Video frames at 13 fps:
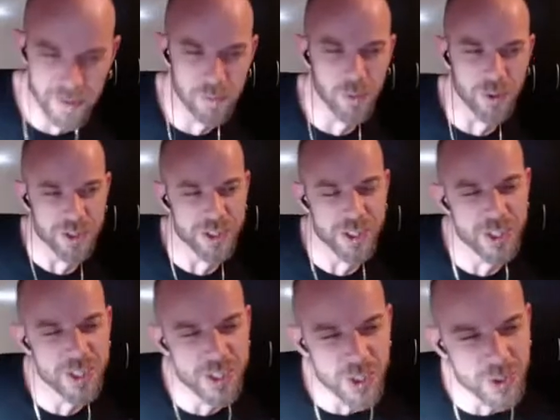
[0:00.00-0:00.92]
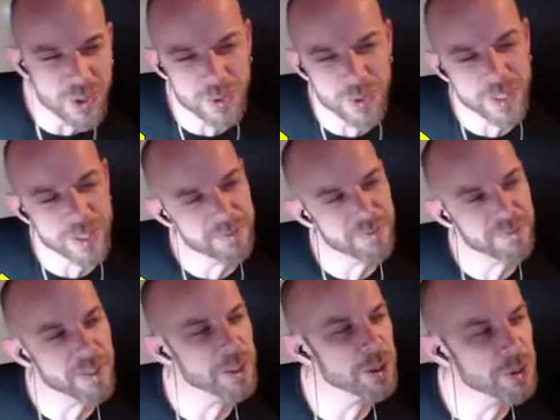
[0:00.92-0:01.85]
I was to do an
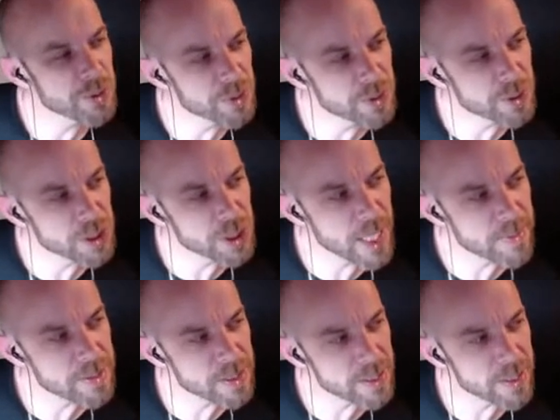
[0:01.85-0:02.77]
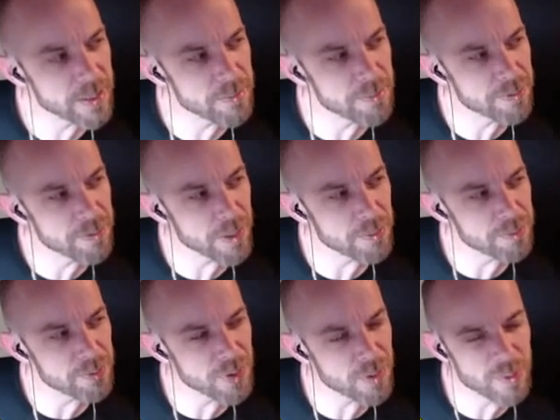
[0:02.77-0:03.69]
official chapter, I'd
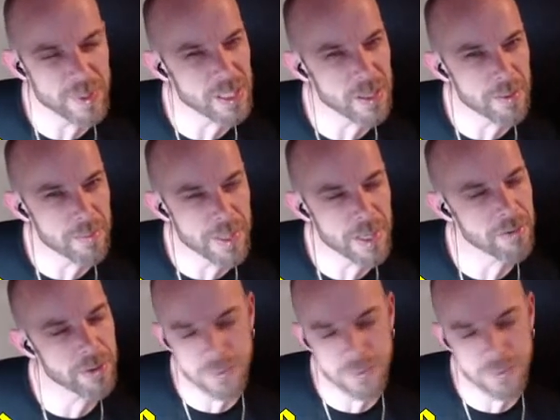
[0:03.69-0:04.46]
probably go Imperial